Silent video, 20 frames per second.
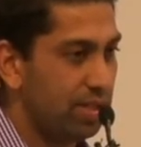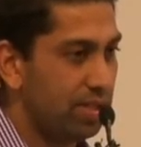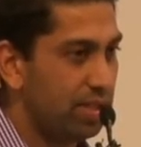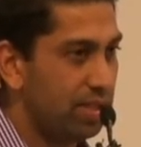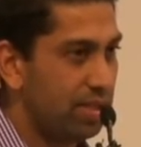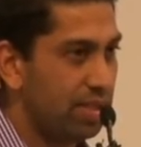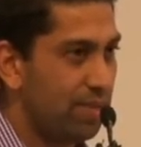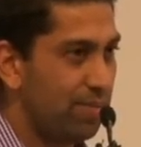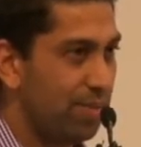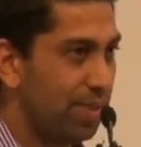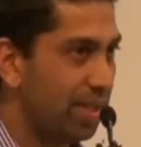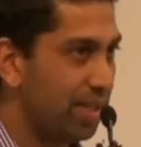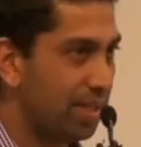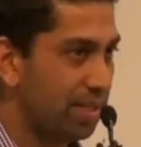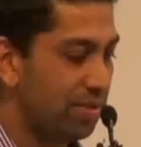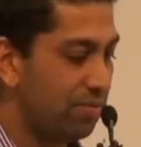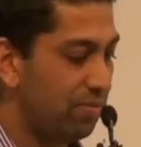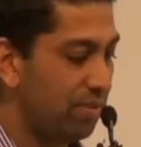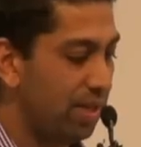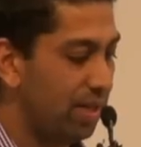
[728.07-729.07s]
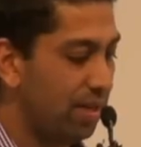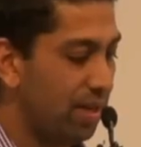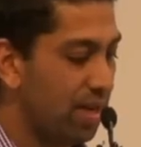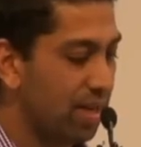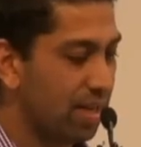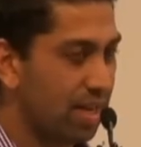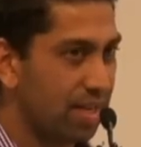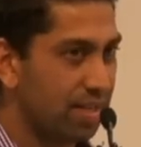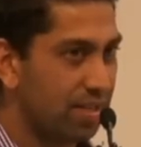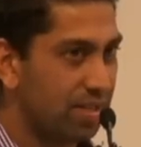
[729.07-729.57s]
this is someone that doesn't really
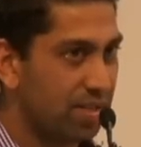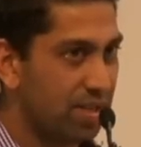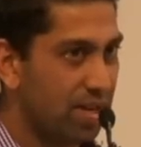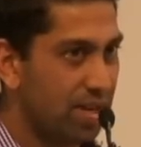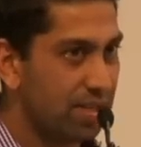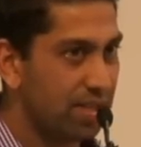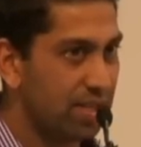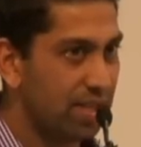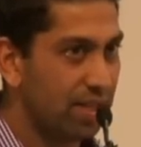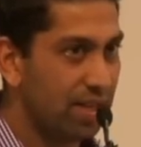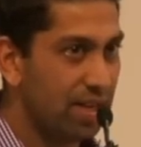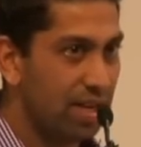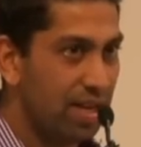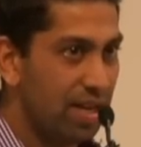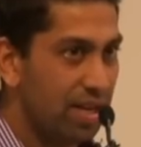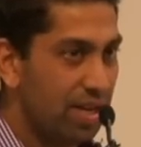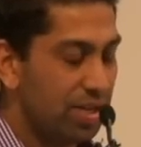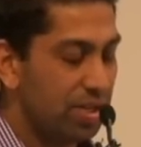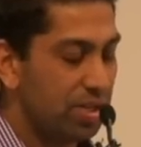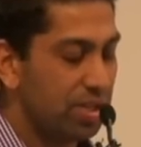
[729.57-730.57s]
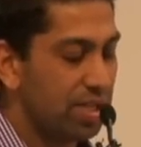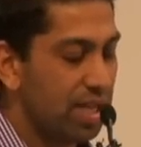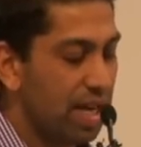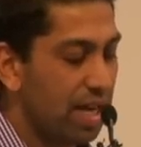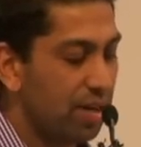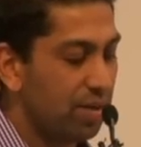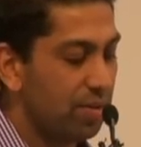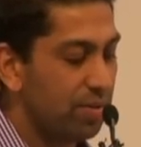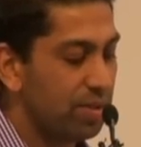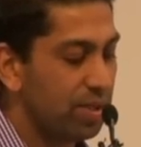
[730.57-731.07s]
like exercising. She
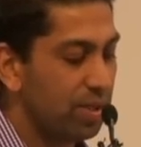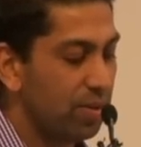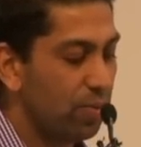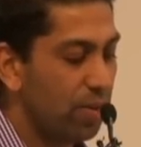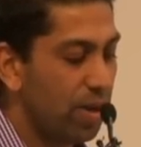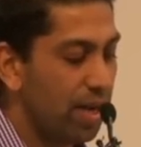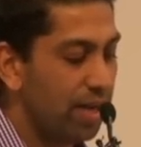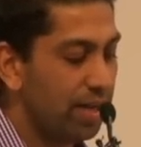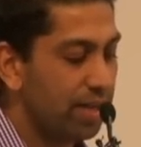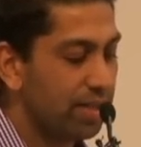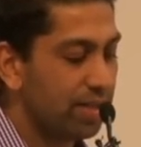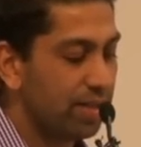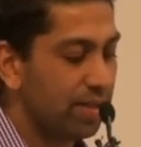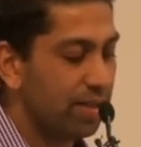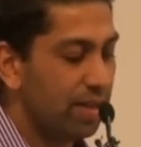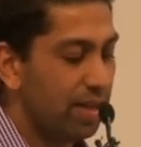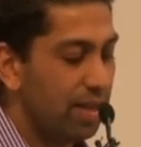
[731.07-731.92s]
started losing weight.